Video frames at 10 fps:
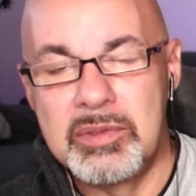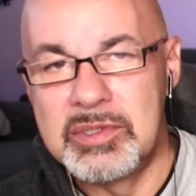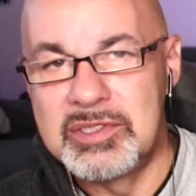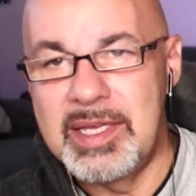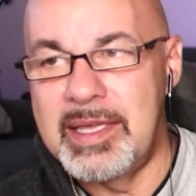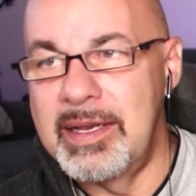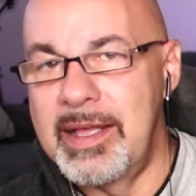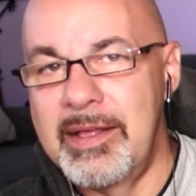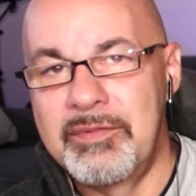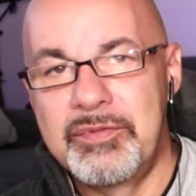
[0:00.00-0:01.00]
And the second
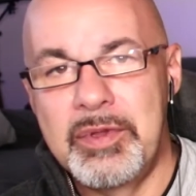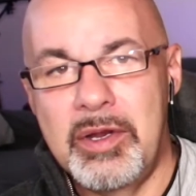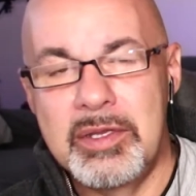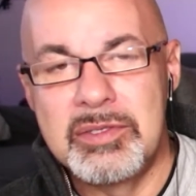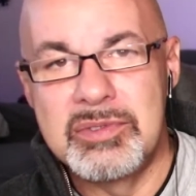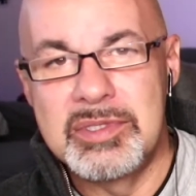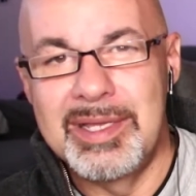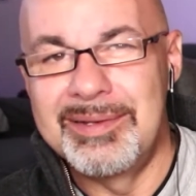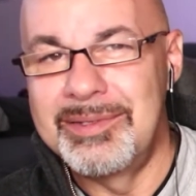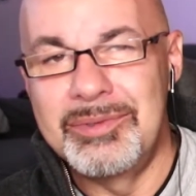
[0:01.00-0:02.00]
half argues
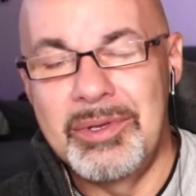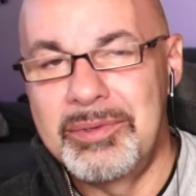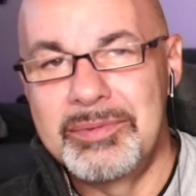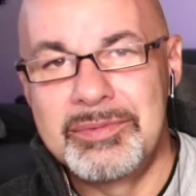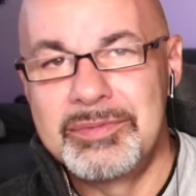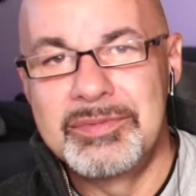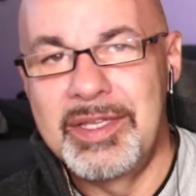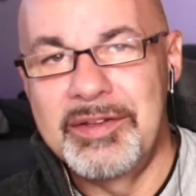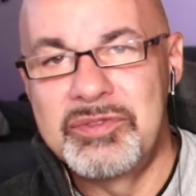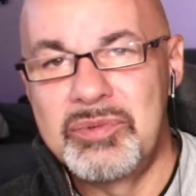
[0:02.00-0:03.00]
that you don't
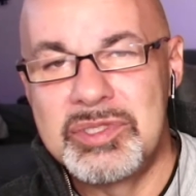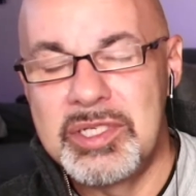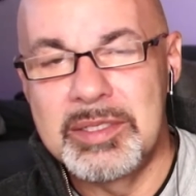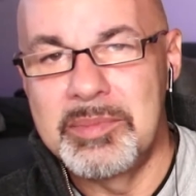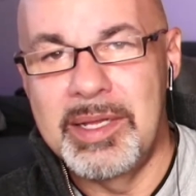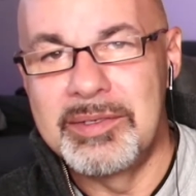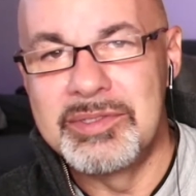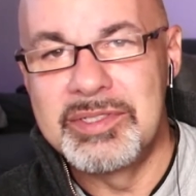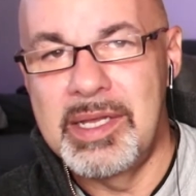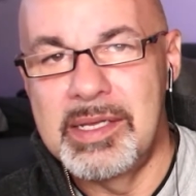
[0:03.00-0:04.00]
have to reject modern
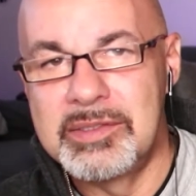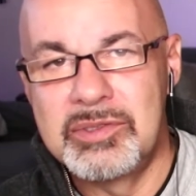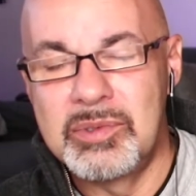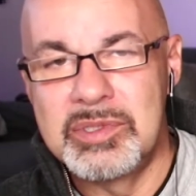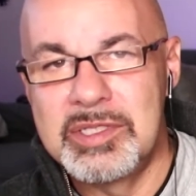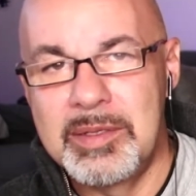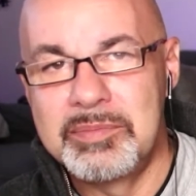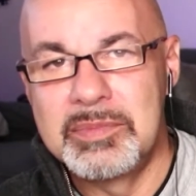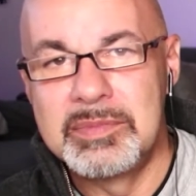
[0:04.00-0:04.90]
science to accept,